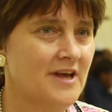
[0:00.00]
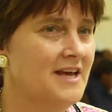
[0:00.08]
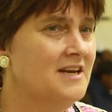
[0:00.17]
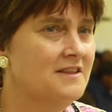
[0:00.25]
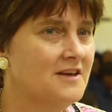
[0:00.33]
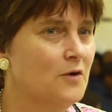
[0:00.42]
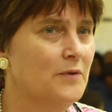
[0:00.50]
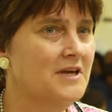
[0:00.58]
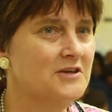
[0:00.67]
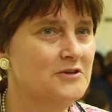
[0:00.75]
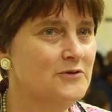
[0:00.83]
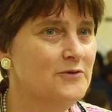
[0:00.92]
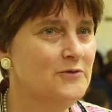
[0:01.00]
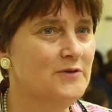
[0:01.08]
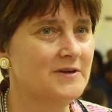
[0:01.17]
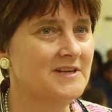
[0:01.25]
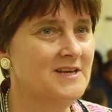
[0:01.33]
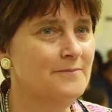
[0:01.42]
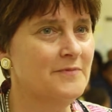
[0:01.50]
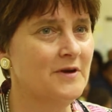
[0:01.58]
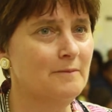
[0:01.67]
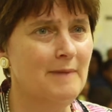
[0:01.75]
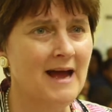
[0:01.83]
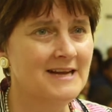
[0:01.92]
Anything we can do that keep their
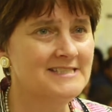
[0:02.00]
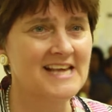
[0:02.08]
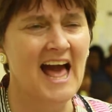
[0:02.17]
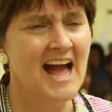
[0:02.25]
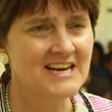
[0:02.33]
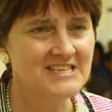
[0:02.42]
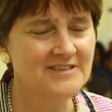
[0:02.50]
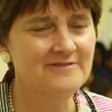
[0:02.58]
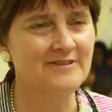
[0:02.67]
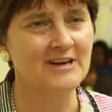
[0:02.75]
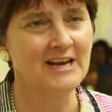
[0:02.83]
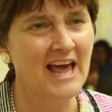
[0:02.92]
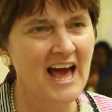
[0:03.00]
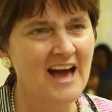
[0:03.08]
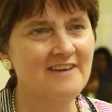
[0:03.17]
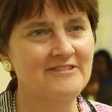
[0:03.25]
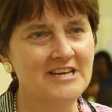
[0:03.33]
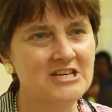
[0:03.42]
minds active and alive and